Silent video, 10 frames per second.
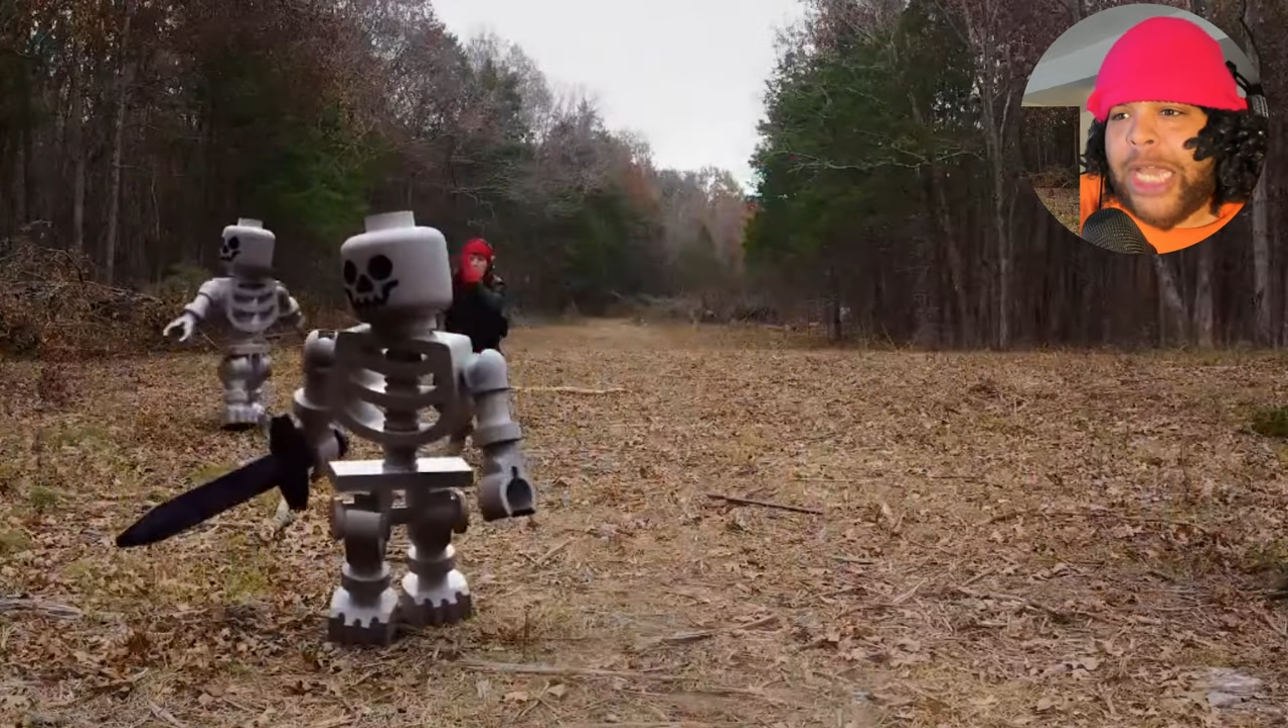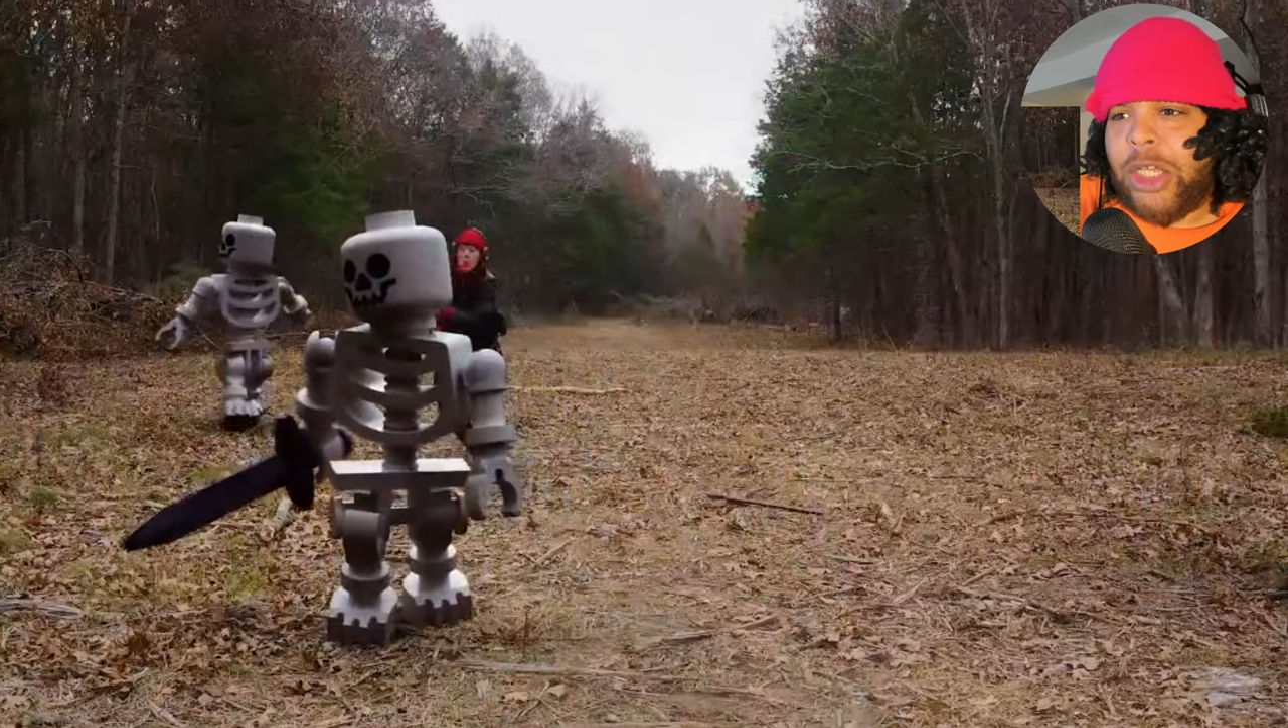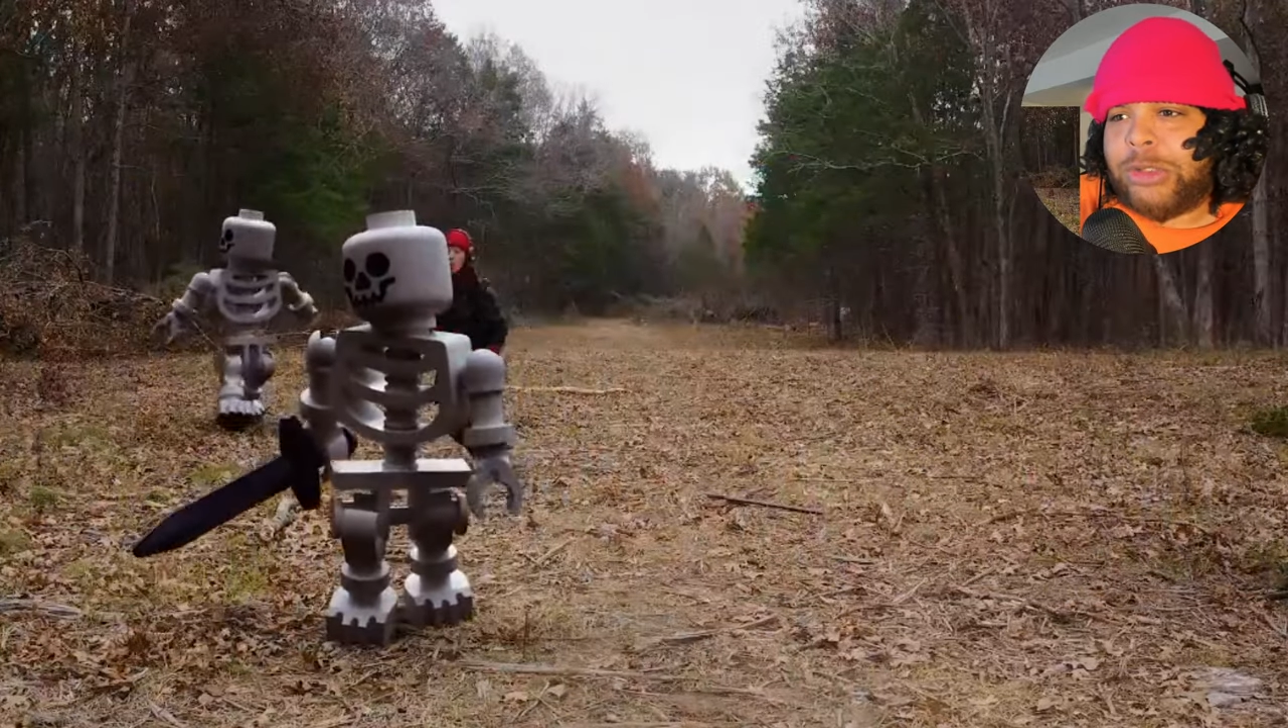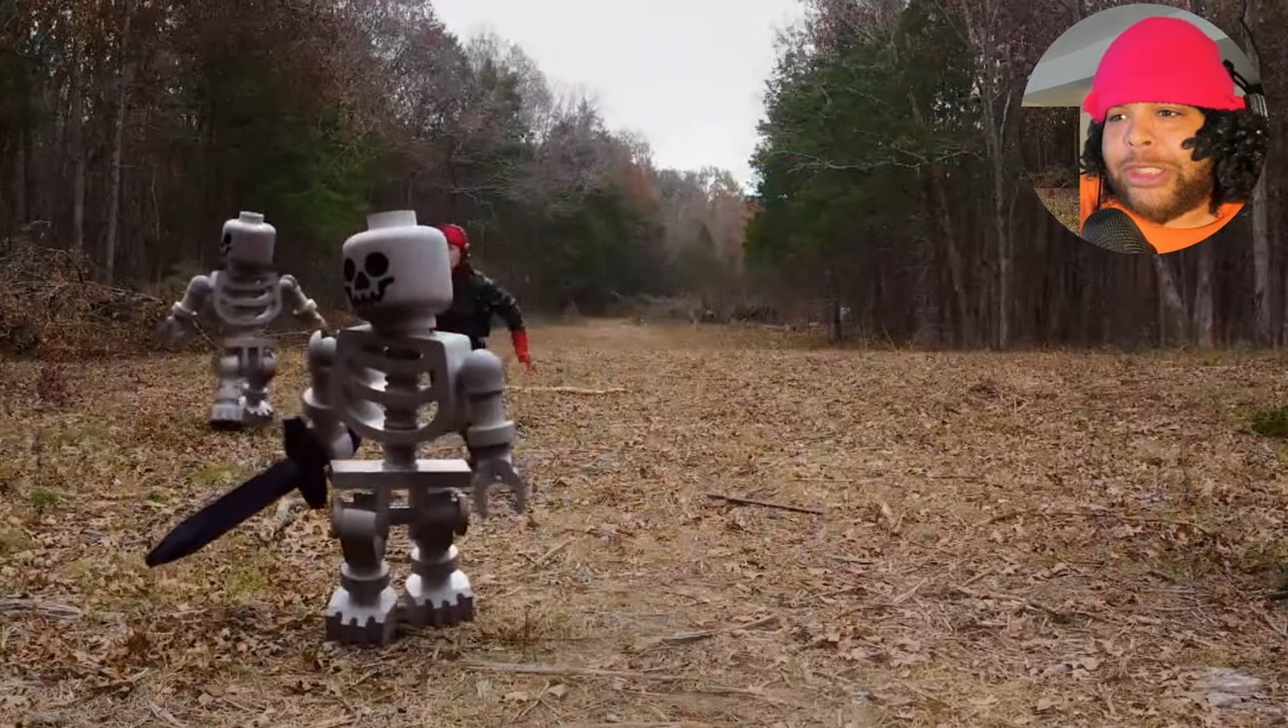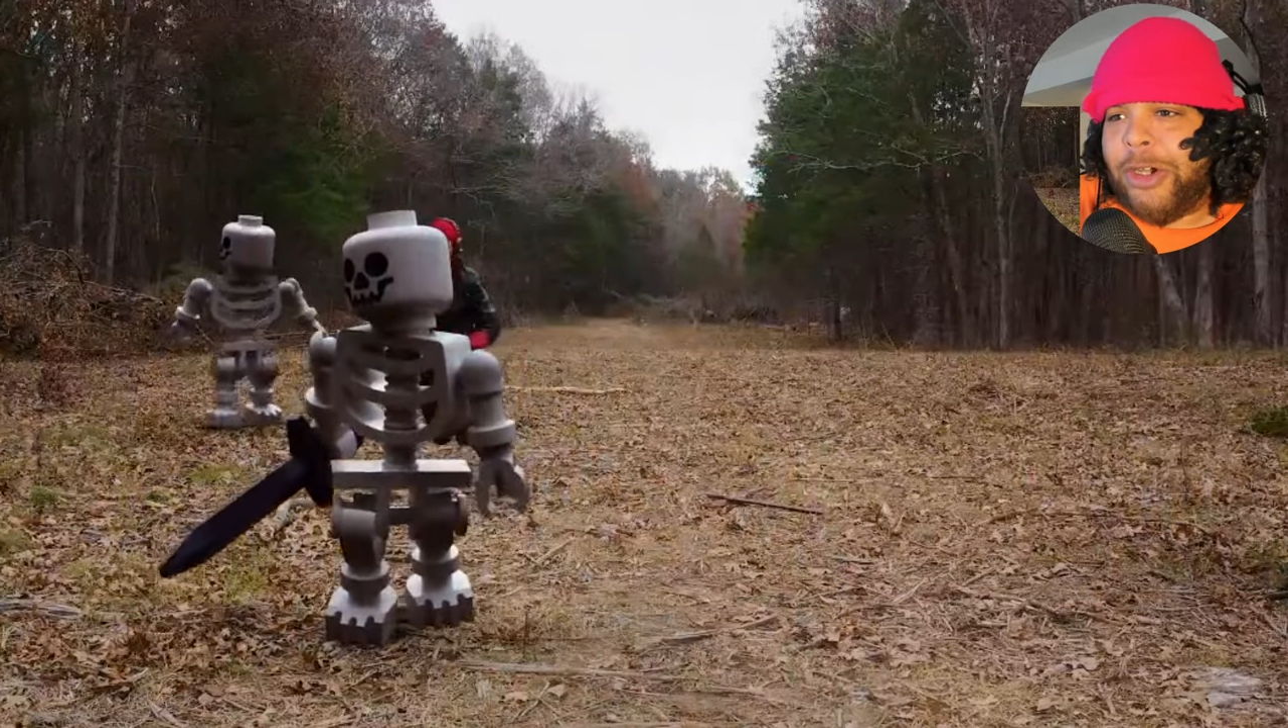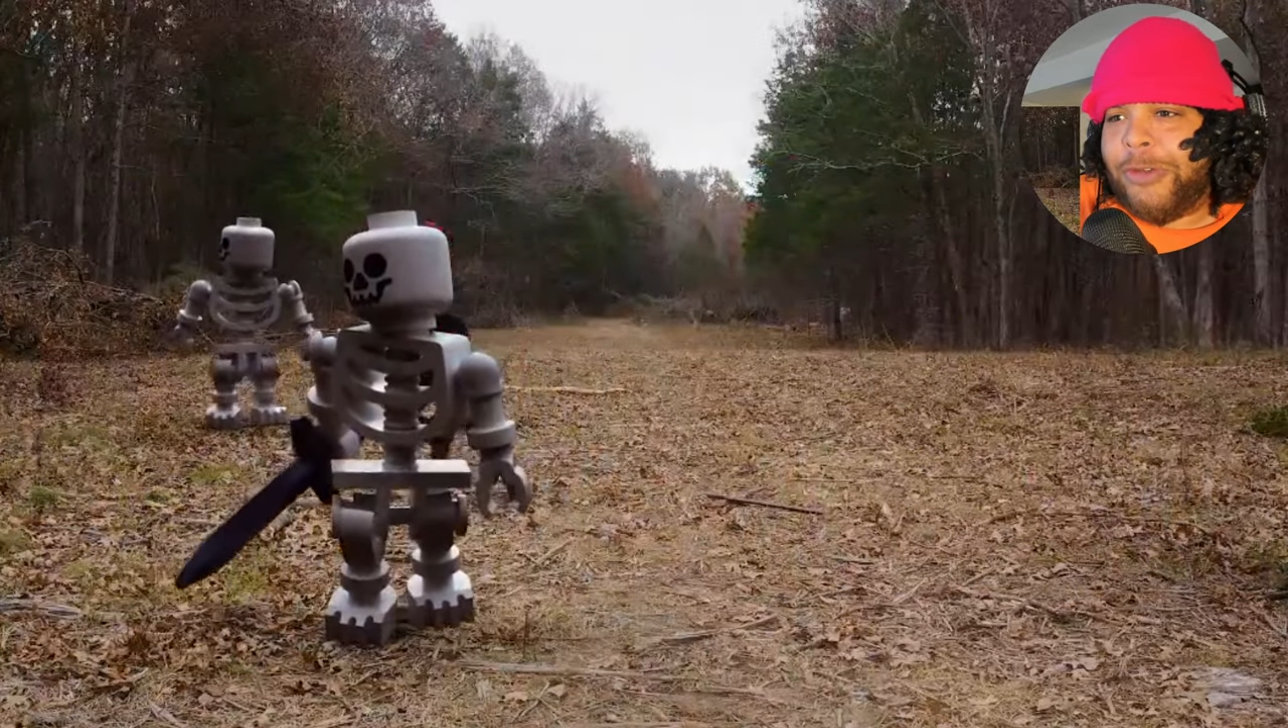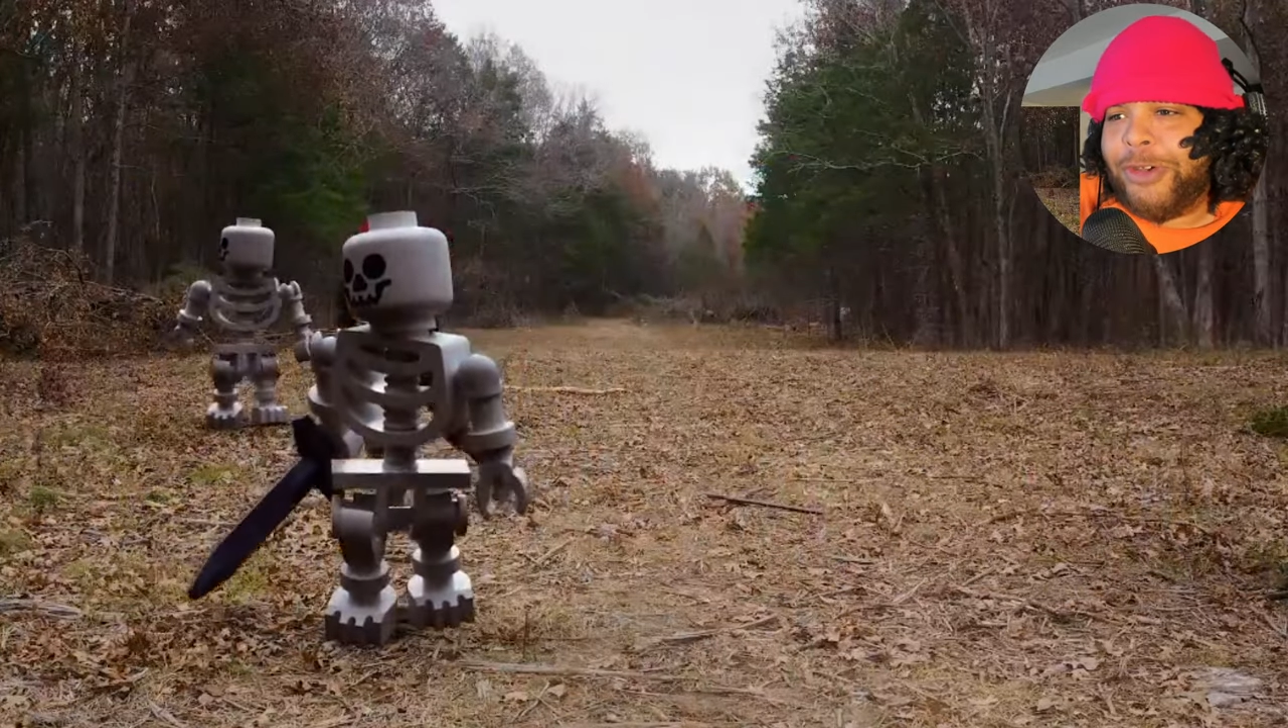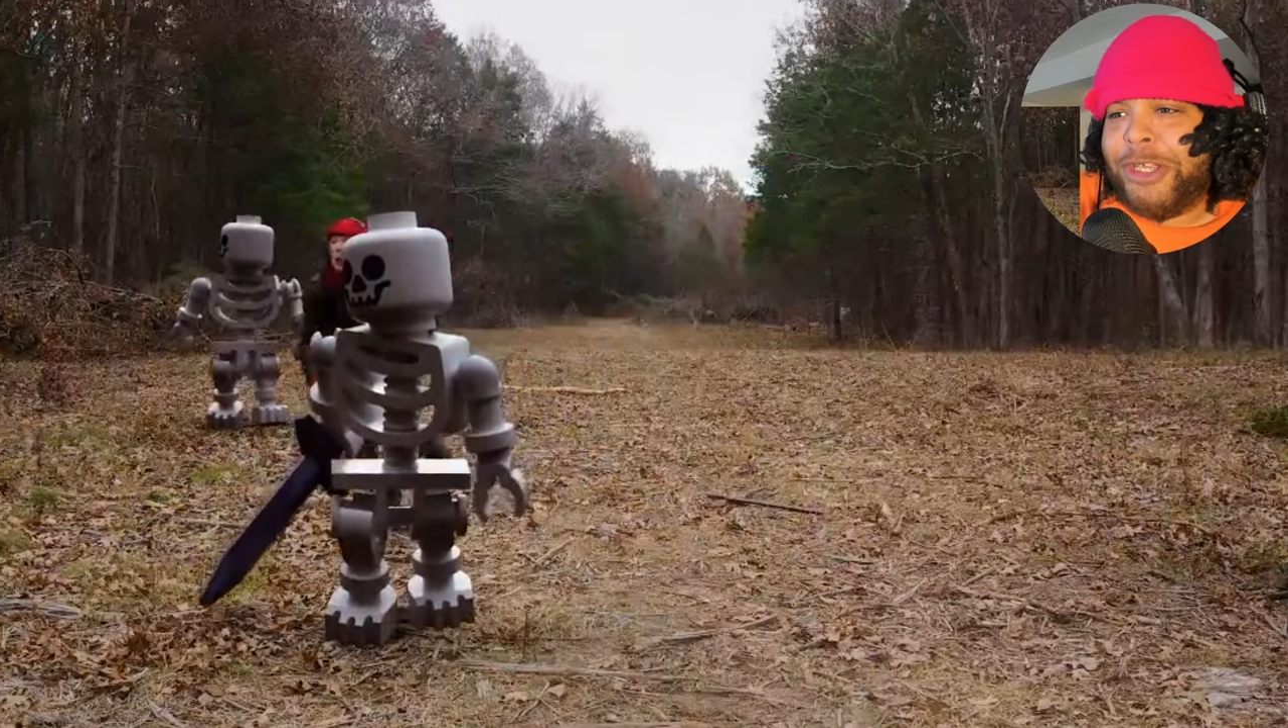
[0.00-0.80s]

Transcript: yourself.